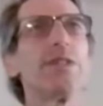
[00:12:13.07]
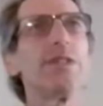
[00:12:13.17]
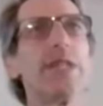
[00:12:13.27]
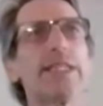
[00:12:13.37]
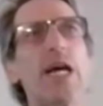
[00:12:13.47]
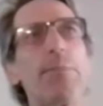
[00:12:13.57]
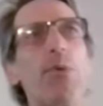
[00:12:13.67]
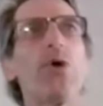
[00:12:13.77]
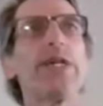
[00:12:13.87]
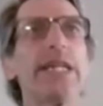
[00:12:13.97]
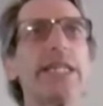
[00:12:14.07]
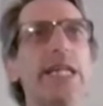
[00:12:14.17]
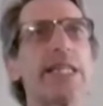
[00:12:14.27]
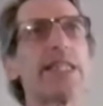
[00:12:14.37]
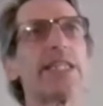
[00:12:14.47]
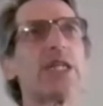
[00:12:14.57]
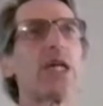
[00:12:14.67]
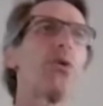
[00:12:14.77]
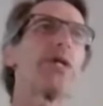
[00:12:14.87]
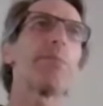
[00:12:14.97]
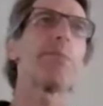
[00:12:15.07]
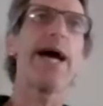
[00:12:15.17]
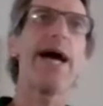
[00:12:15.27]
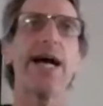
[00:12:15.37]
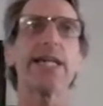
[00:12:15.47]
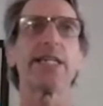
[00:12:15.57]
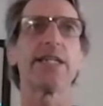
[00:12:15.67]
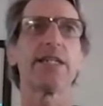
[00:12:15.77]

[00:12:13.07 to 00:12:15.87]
I think going back